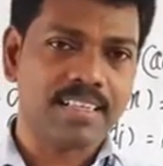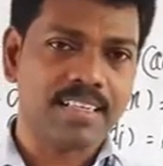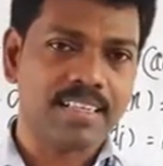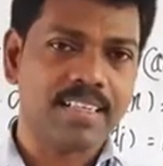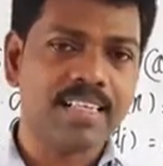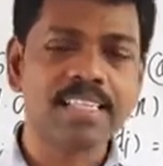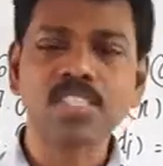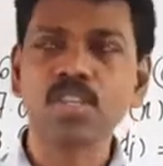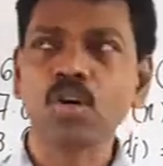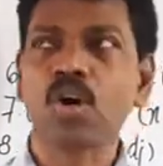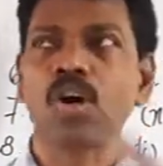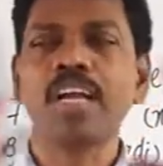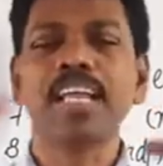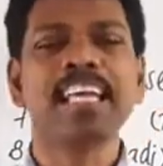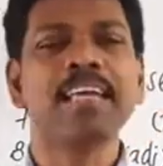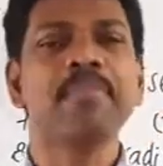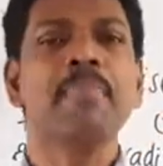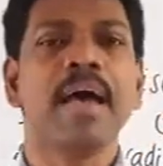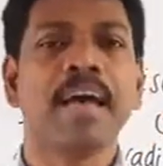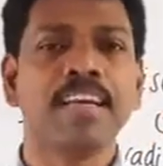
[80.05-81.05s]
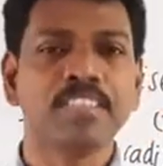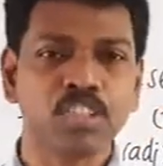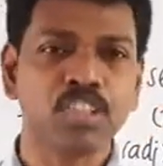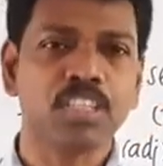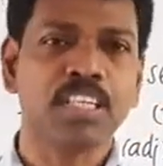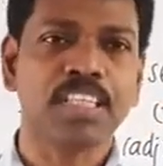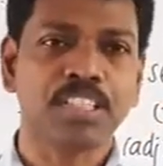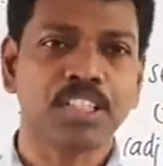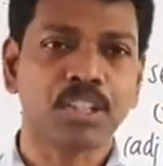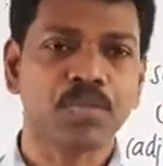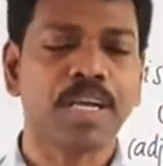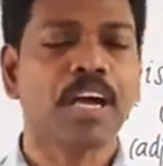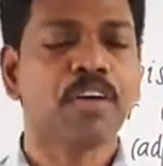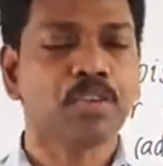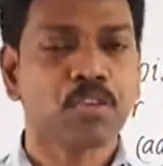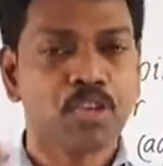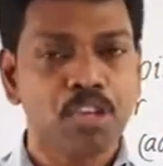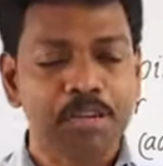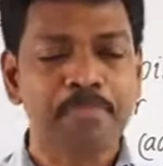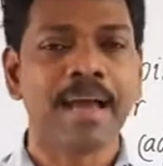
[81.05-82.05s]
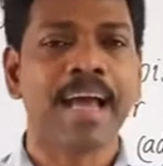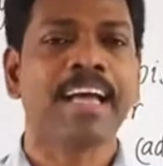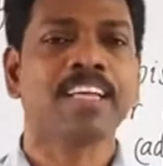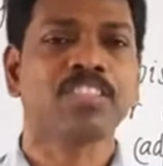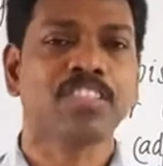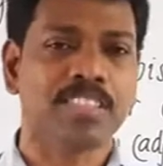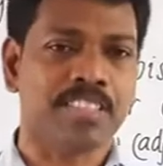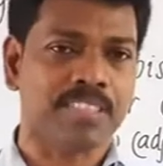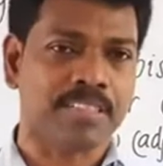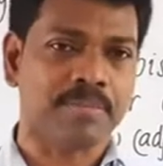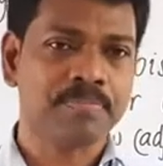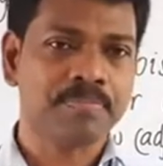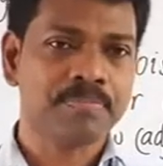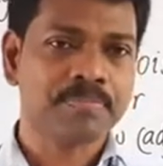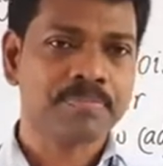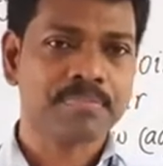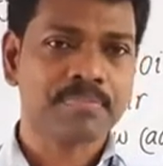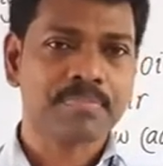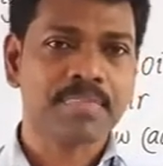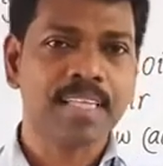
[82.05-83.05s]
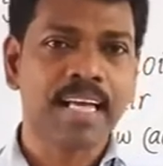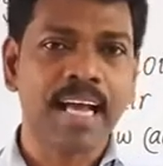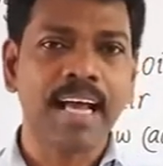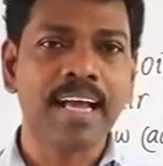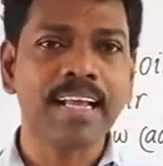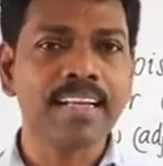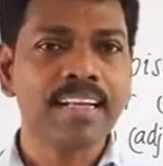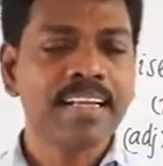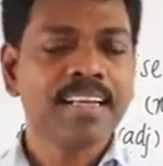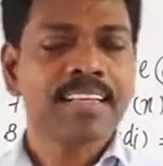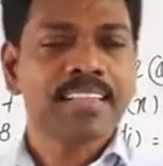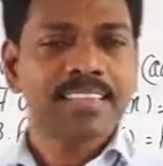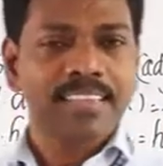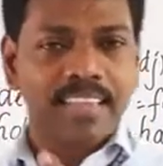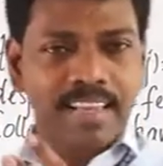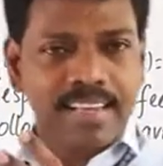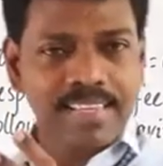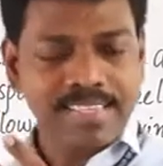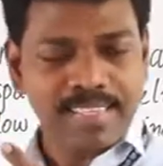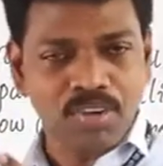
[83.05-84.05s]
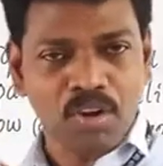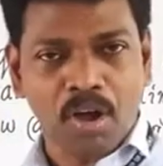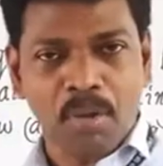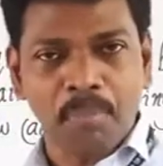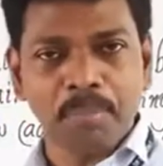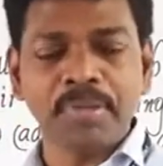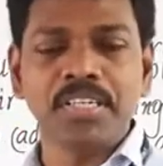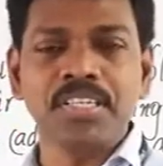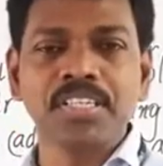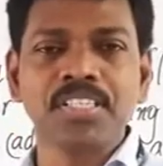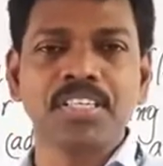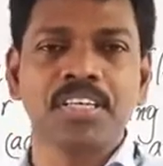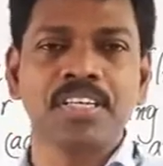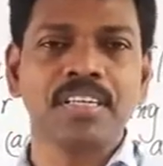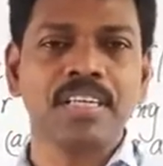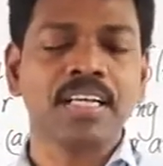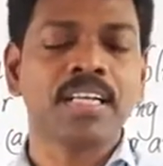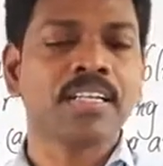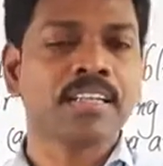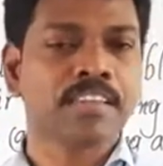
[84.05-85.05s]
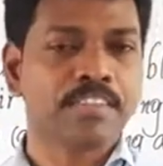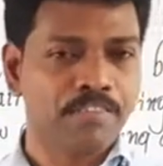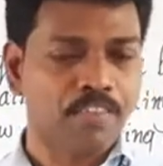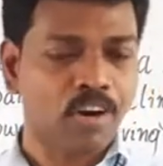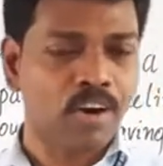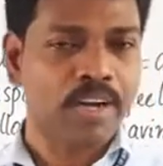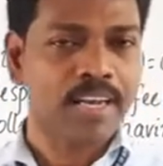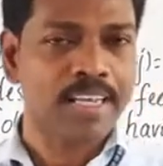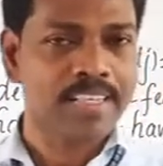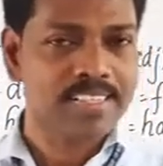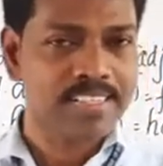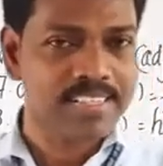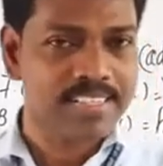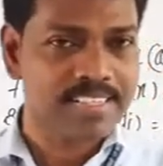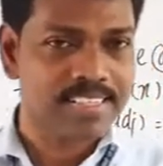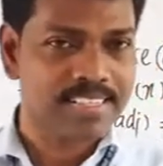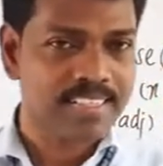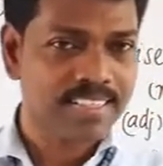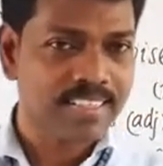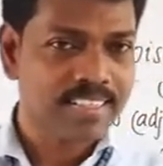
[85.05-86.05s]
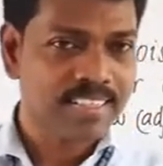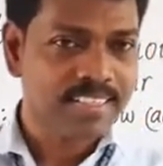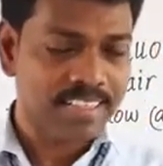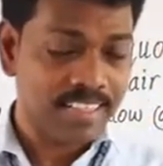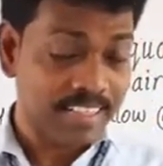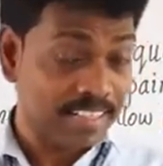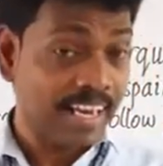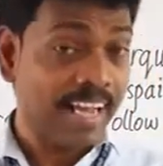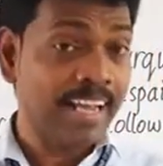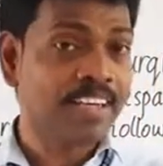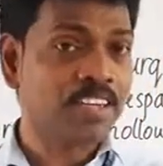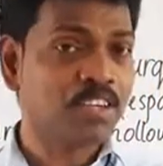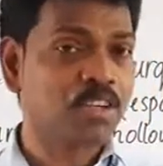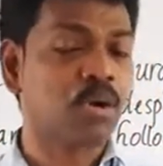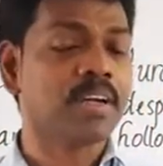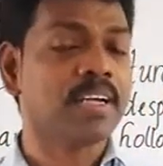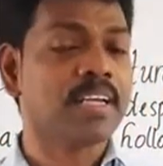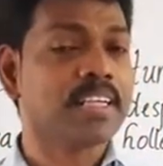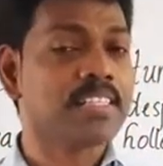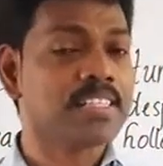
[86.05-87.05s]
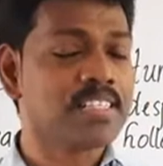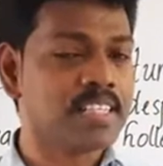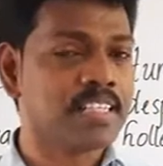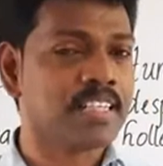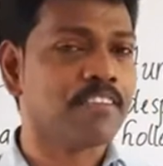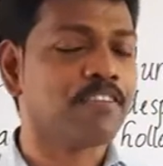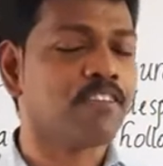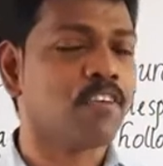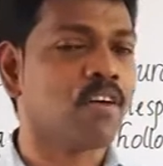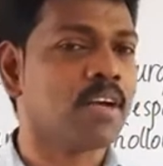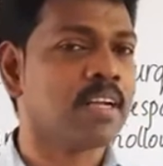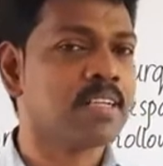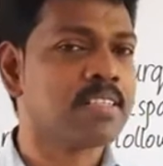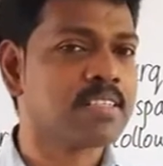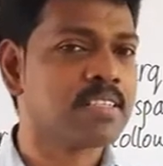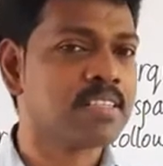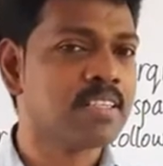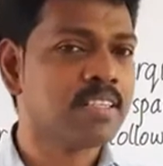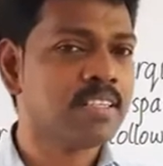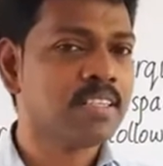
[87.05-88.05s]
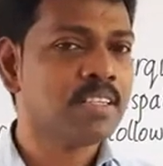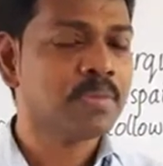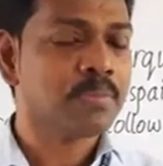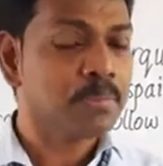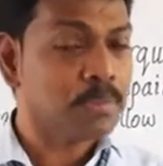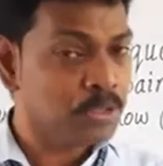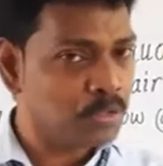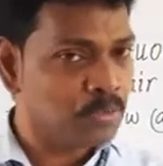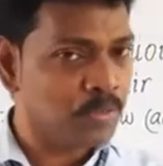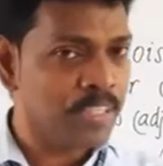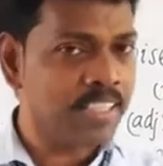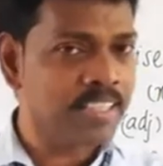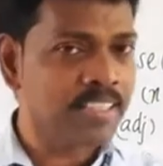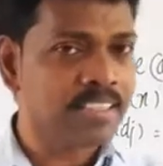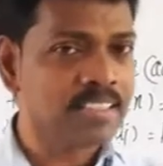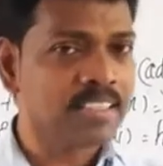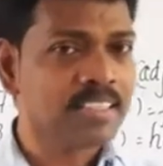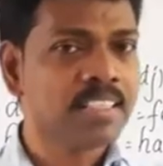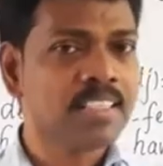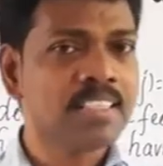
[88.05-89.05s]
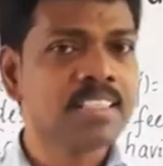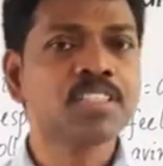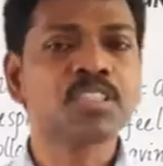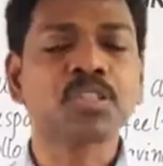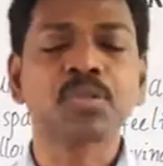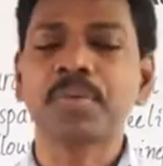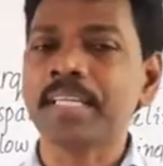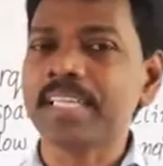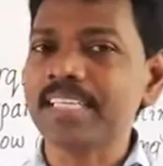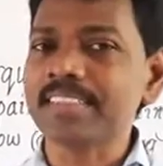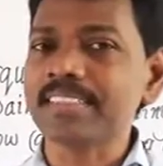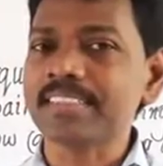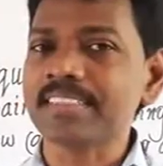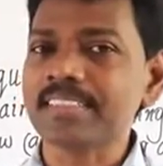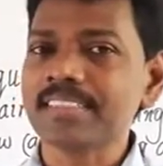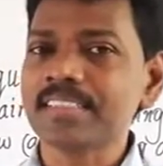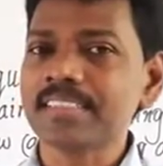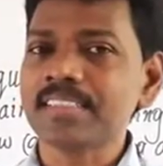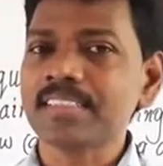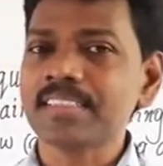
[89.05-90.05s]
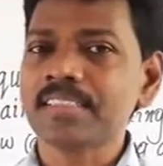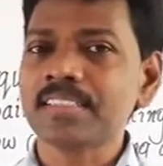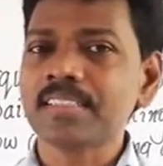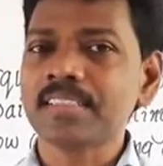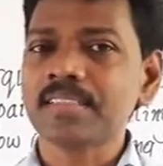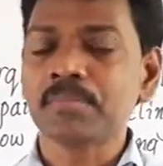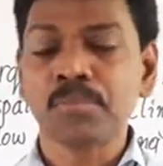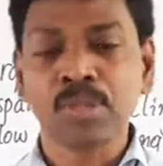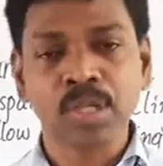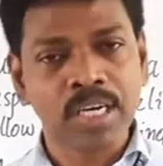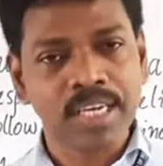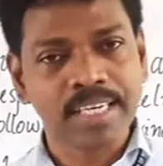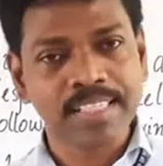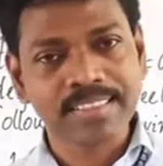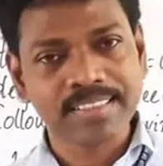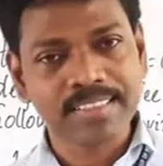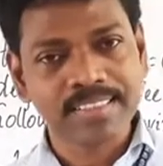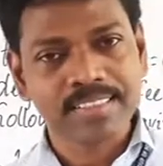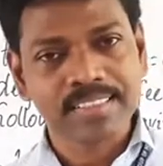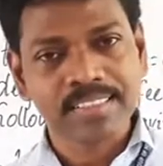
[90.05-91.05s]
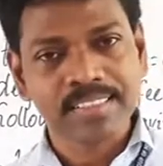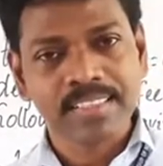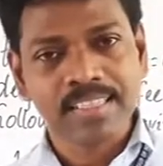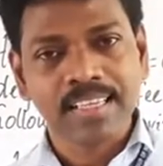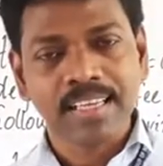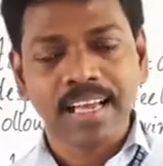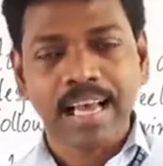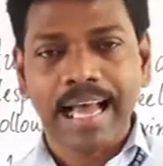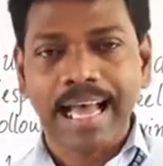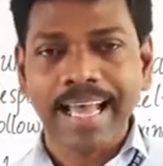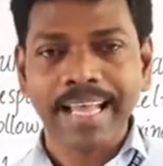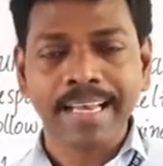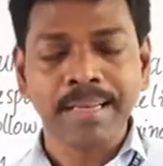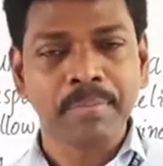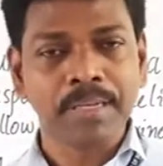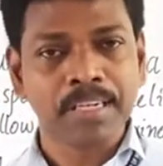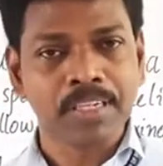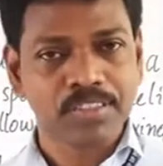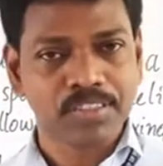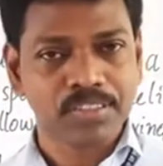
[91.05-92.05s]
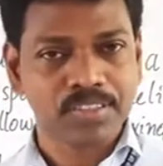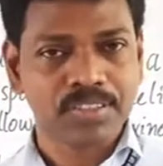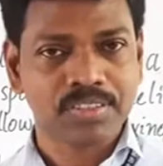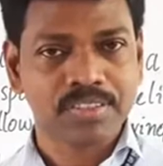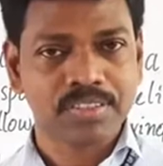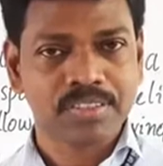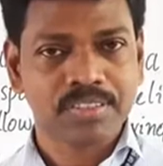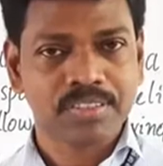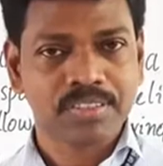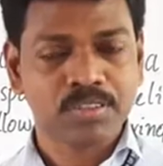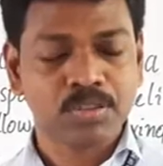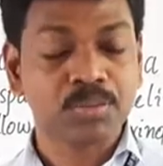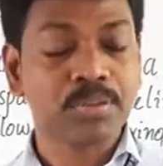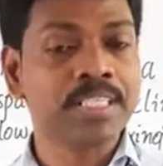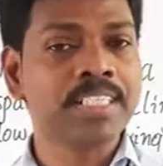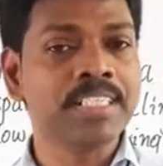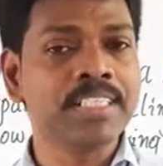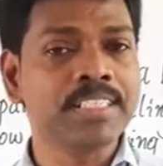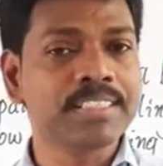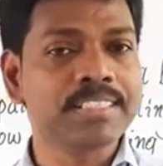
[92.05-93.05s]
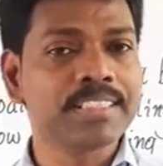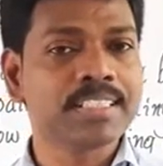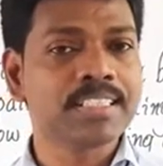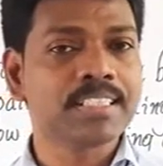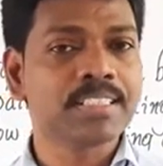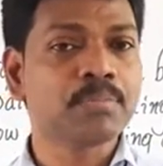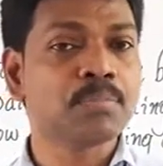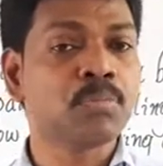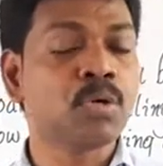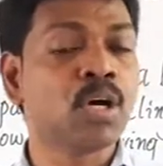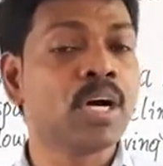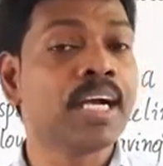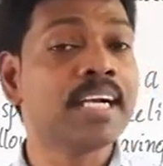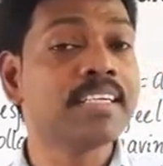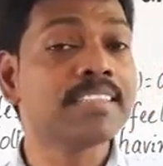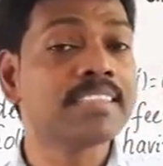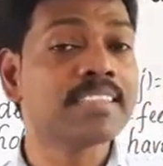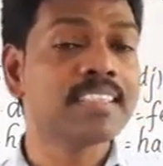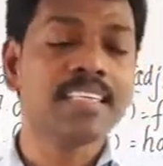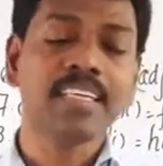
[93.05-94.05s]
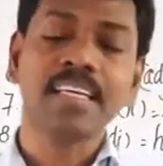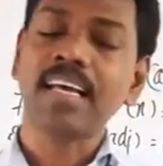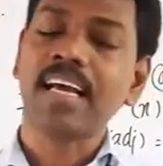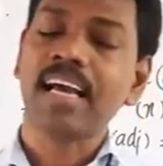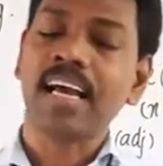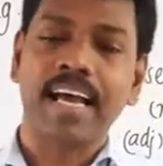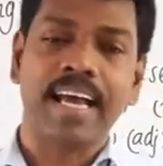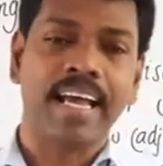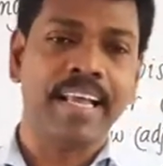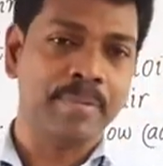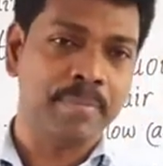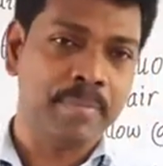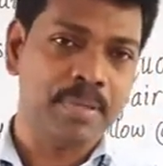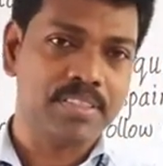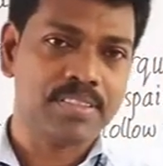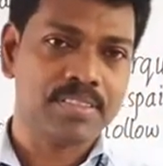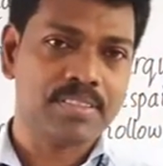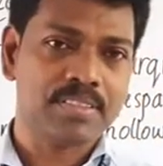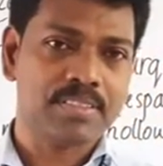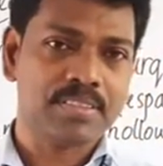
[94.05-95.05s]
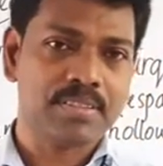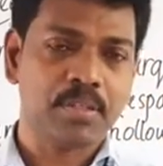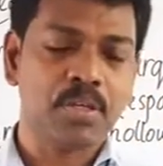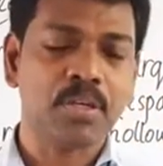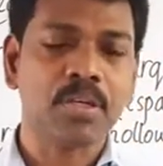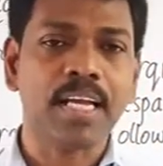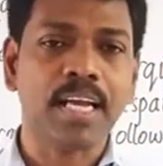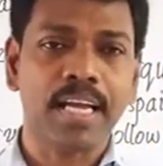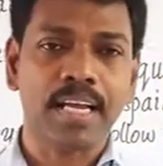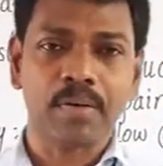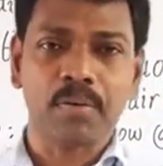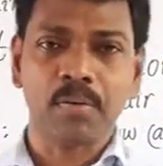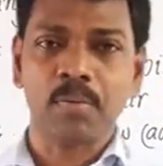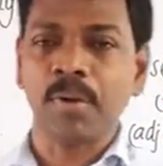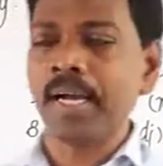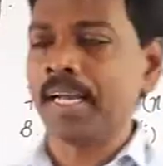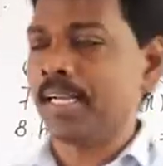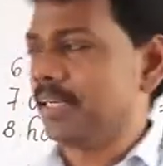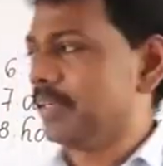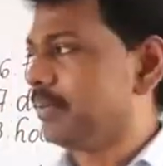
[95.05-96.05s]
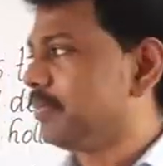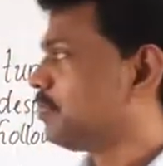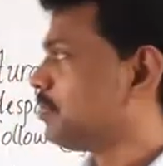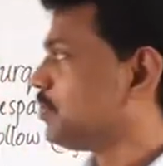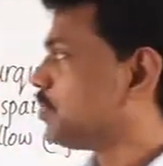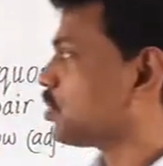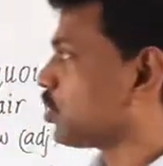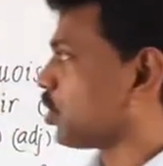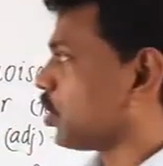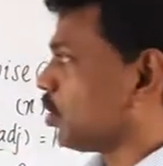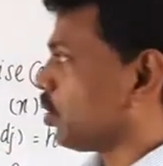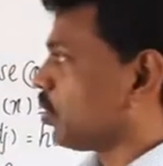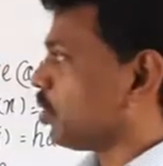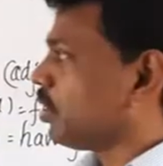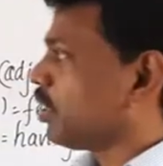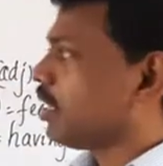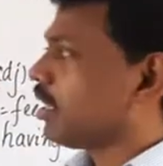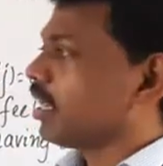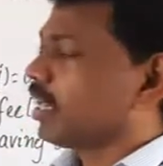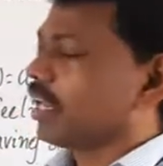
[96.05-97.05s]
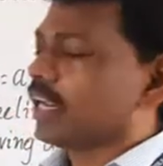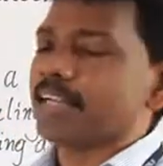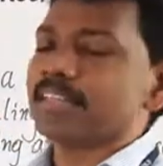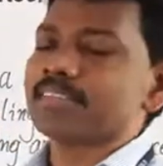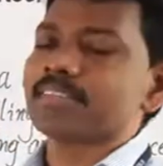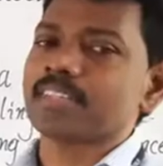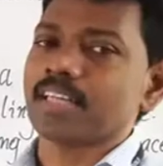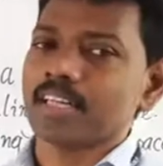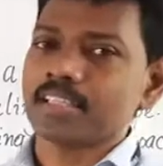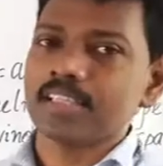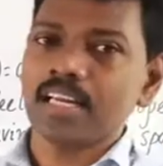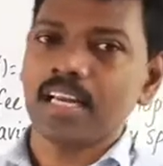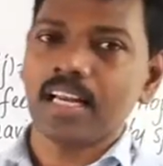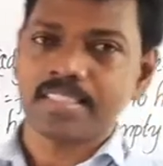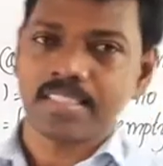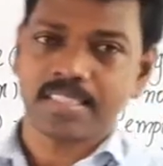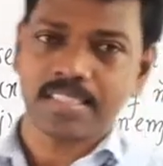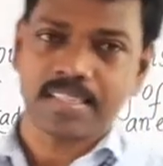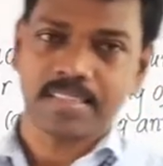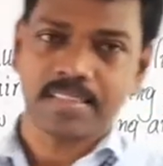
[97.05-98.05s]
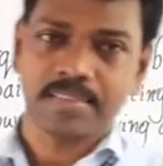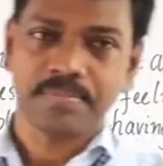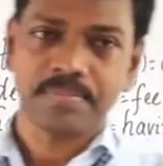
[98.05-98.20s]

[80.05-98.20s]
It is all imaginative. We have to imagine that there is a competition in the forest, the grand contest in the forest between trees, birds, animals. Trees, birds, animals. Okay, right. So, let us start the lesson.